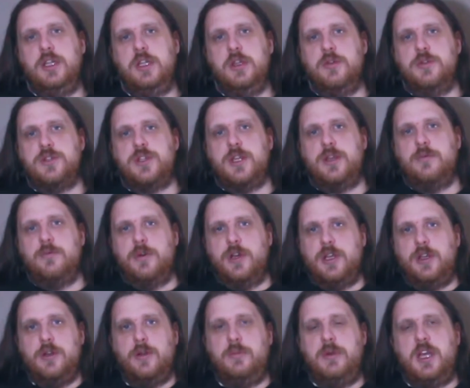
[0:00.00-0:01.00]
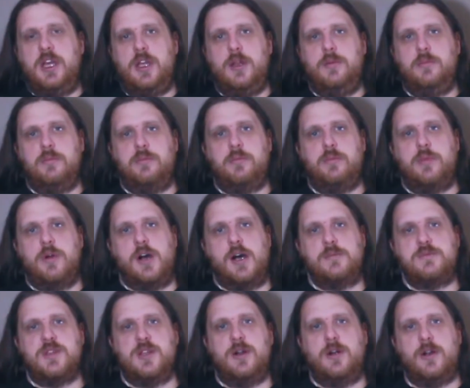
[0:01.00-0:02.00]
using when you're making
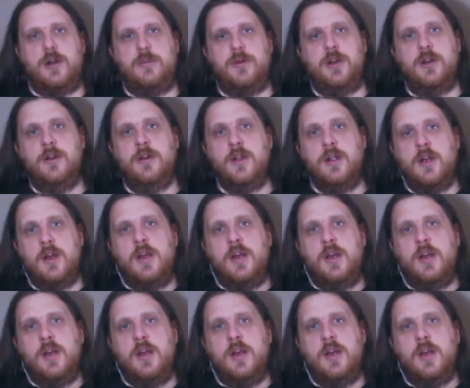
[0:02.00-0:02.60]
props and armor.